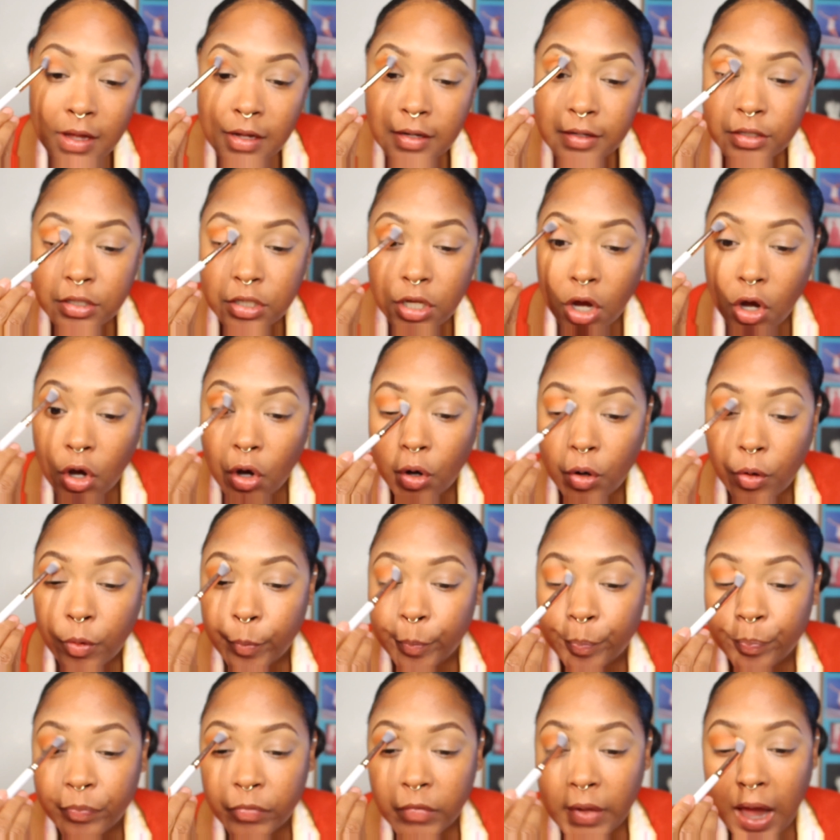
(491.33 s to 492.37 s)

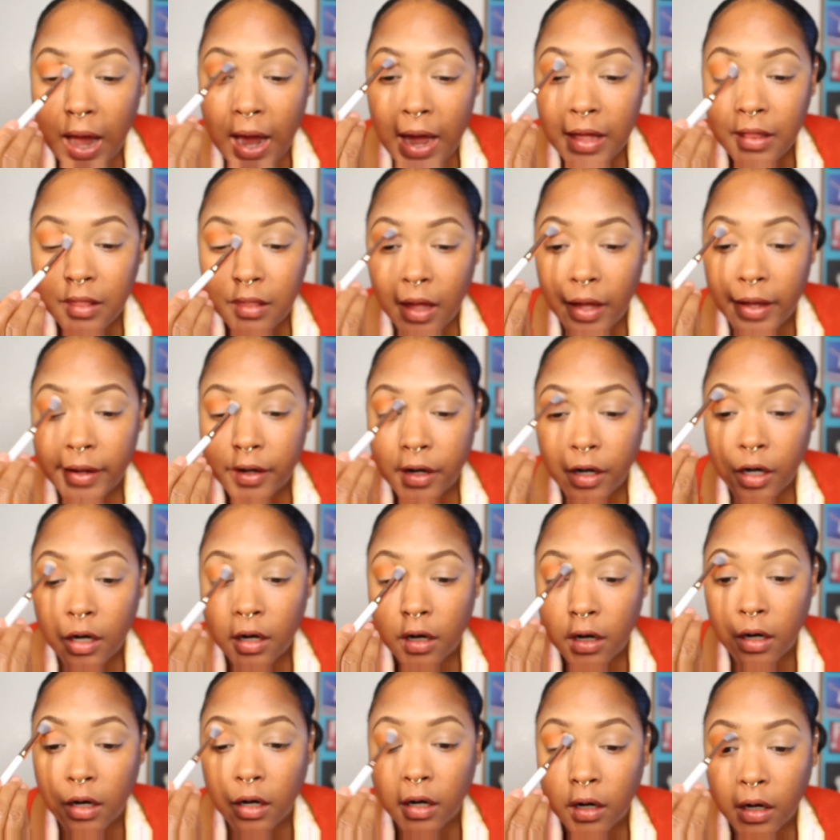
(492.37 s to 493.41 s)
So I like
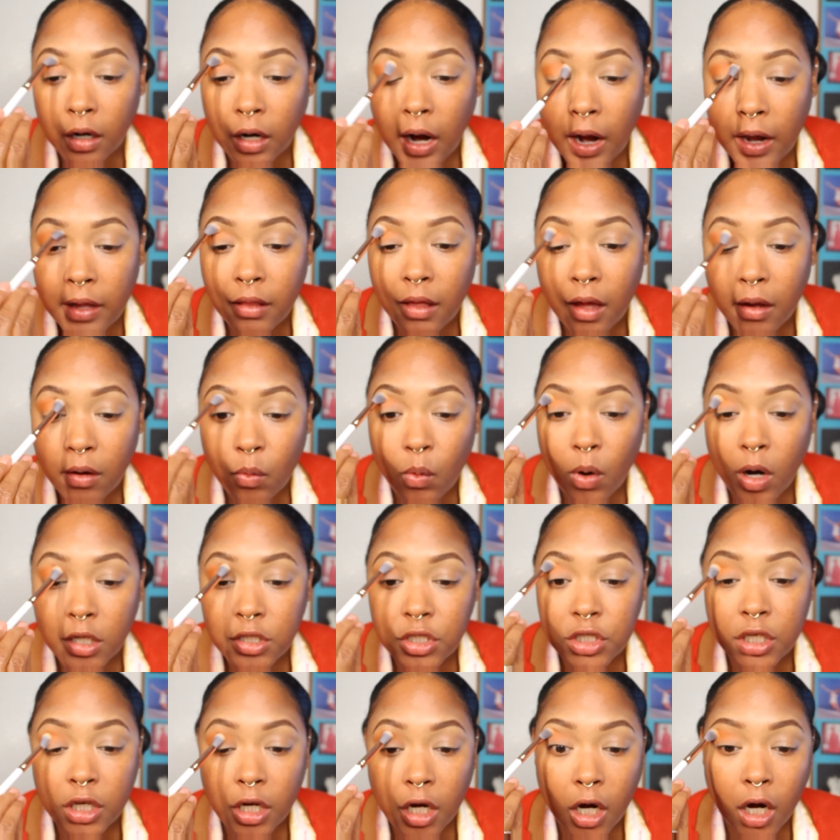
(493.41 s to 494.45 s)
her. I like
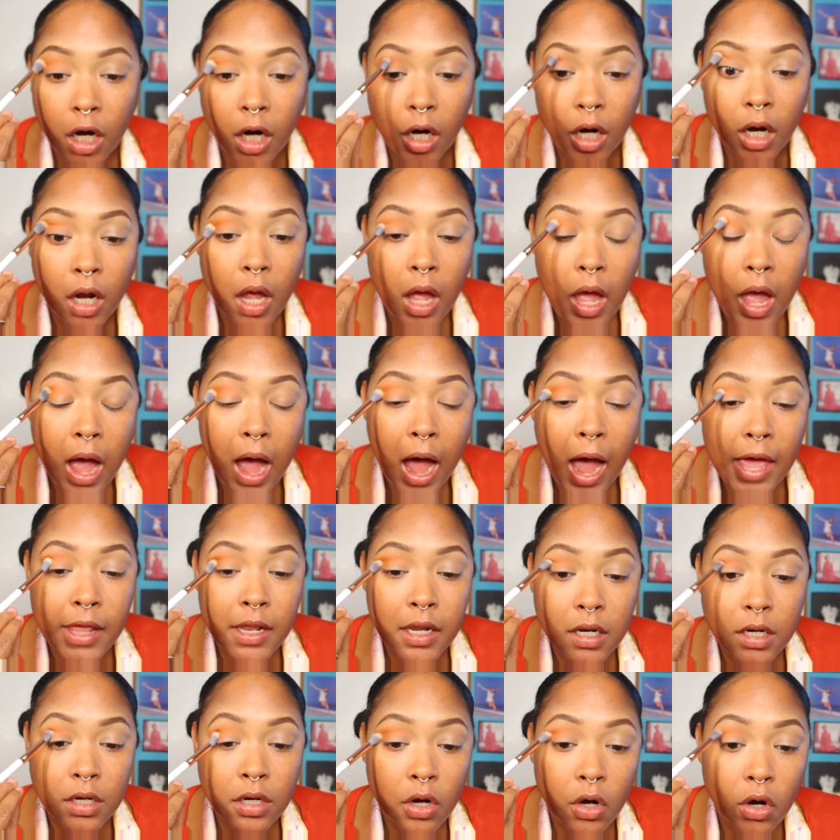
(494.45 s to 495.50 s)
watching her. I
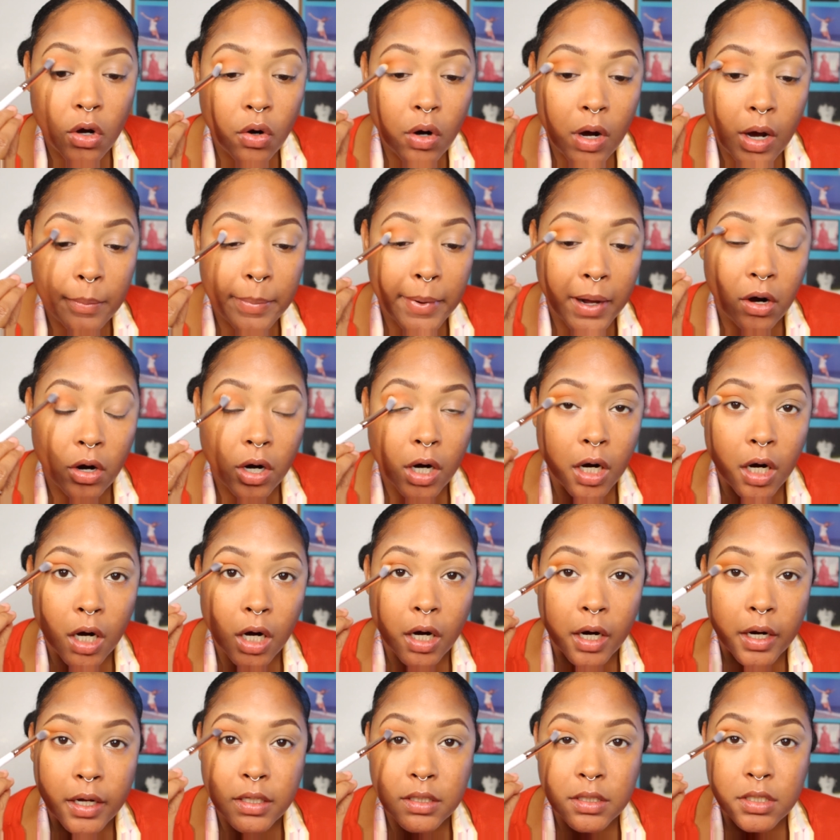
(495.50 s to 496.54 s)
didn't know about
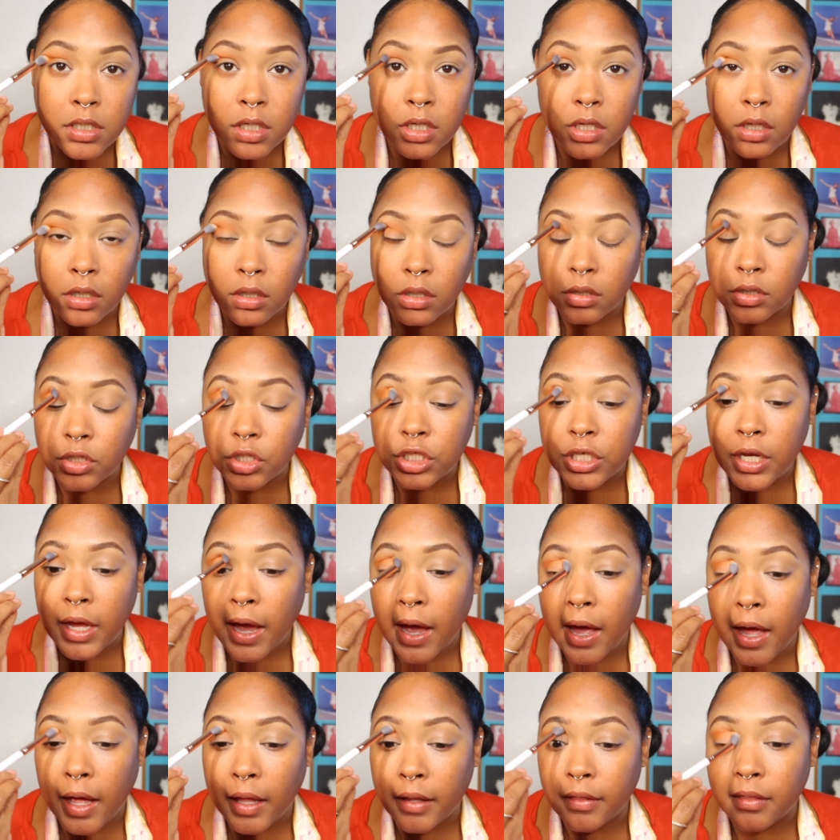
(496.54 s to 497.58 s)
her until she
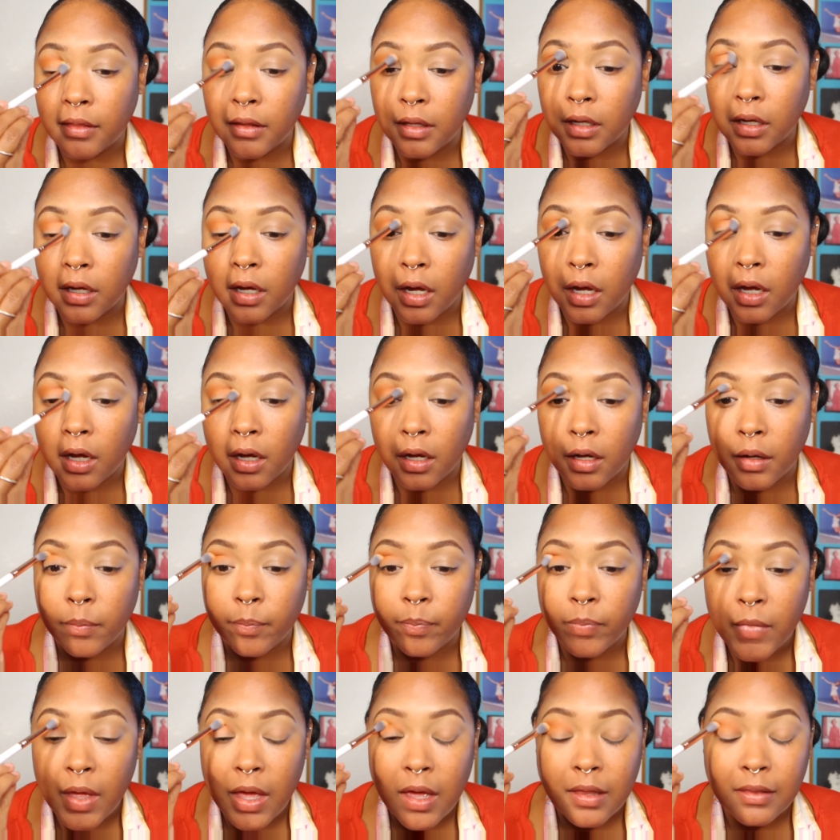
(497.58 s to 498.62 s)
had
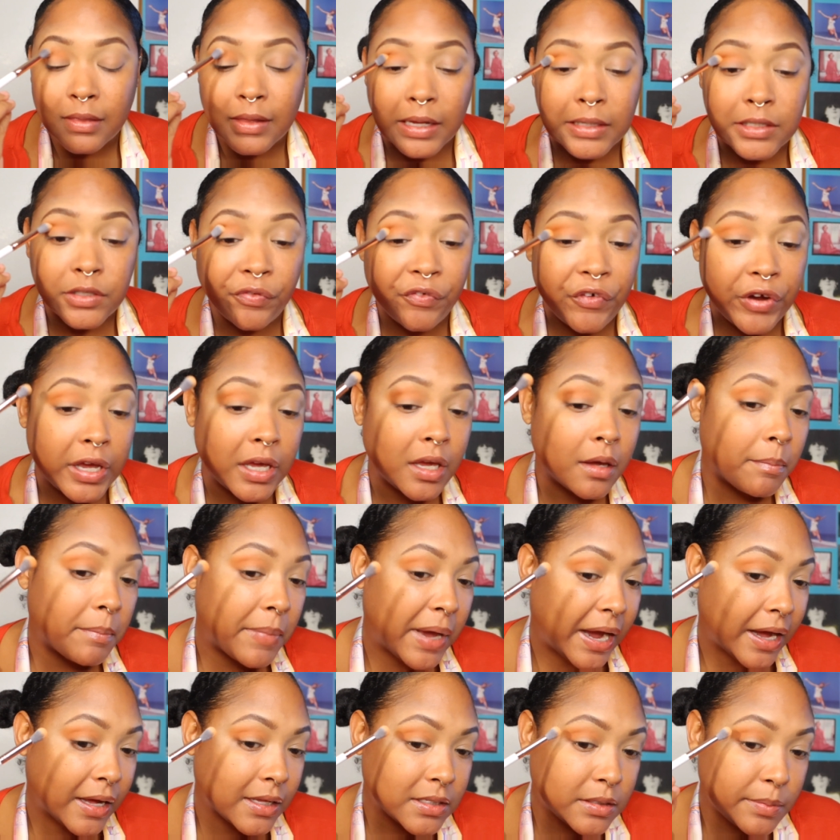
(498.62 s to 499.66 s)
the That's Freaking
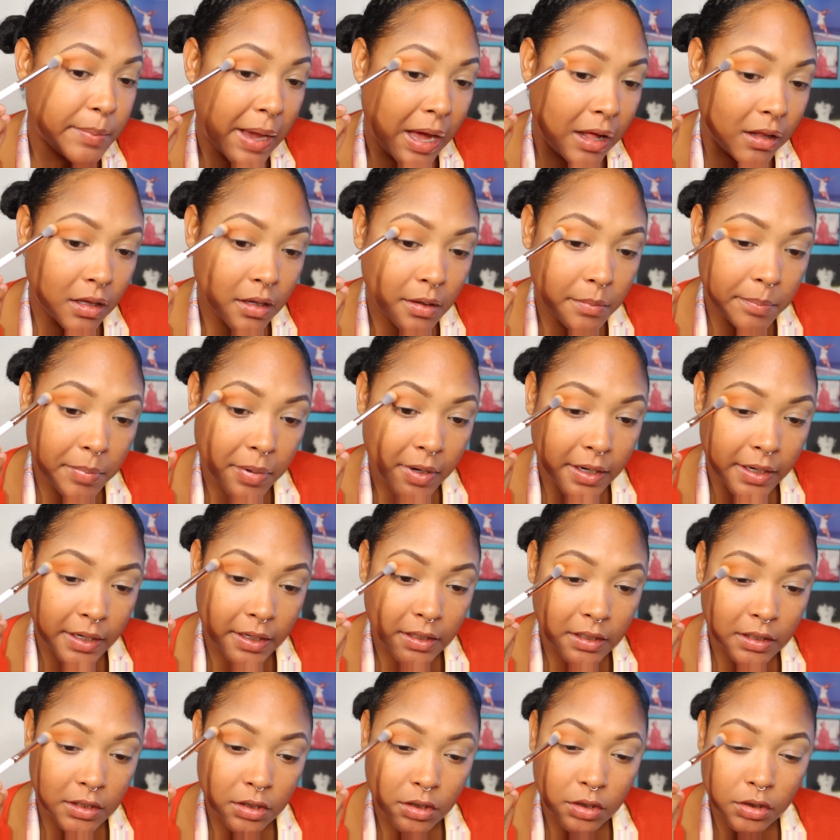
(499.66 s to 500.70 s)
Bats palette
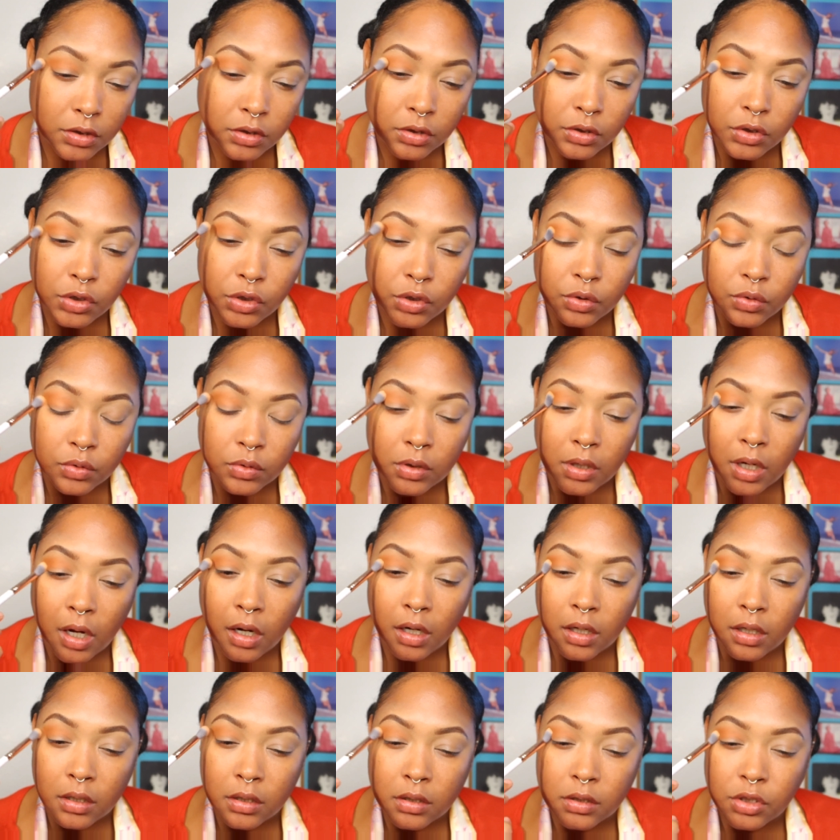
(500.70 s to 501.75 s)
by
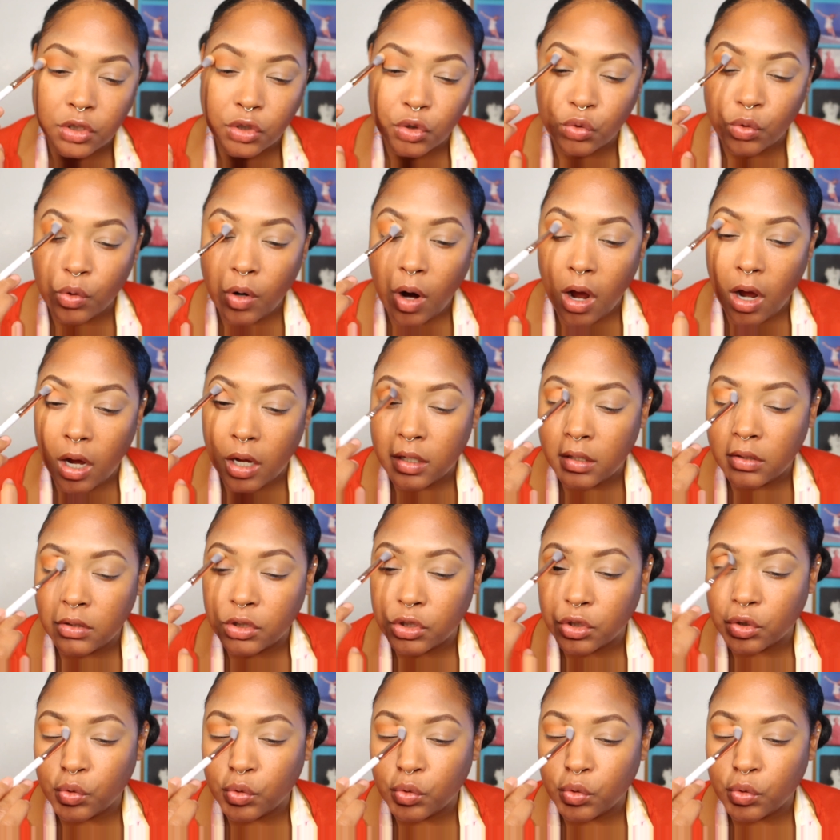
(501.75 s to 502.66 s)
Shrod